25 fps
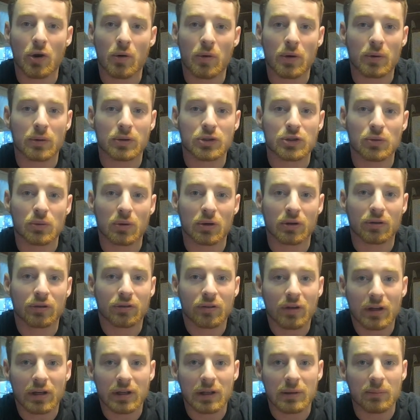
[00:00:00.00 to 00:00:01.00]
knowing what you want to
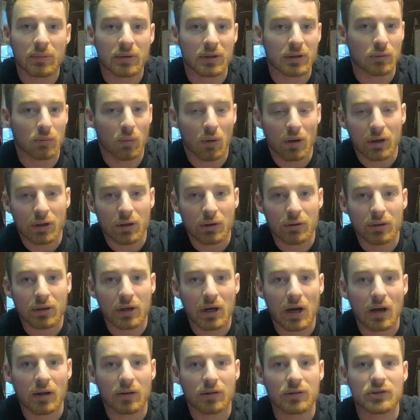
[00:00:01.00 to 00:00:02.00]
study, but you want to go to
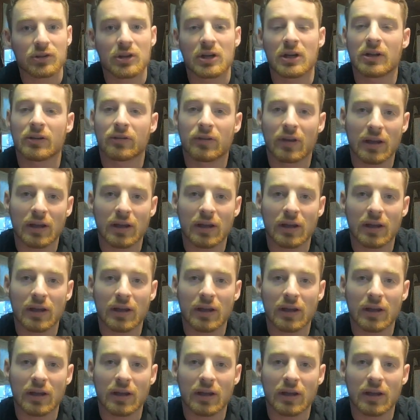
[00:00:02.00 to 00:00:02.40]
college.